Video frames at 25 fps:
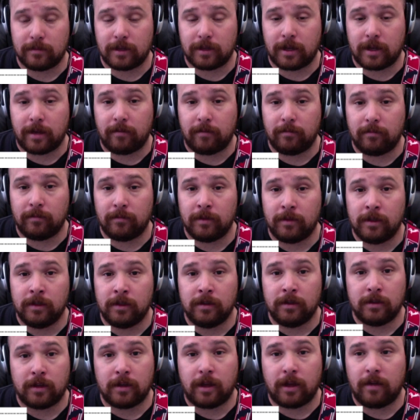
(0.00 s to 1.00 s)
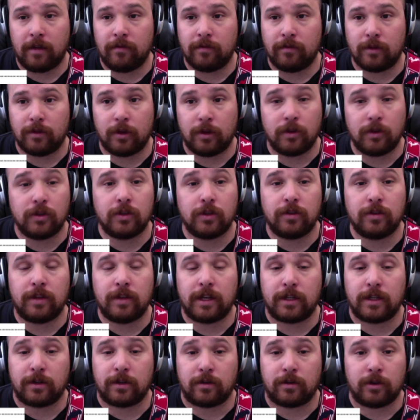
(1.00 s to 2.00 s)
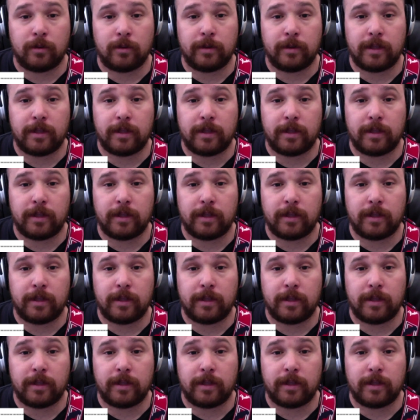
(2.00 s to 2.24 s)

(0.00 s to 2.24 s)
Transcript: Okay? Okay, for those of you that don't know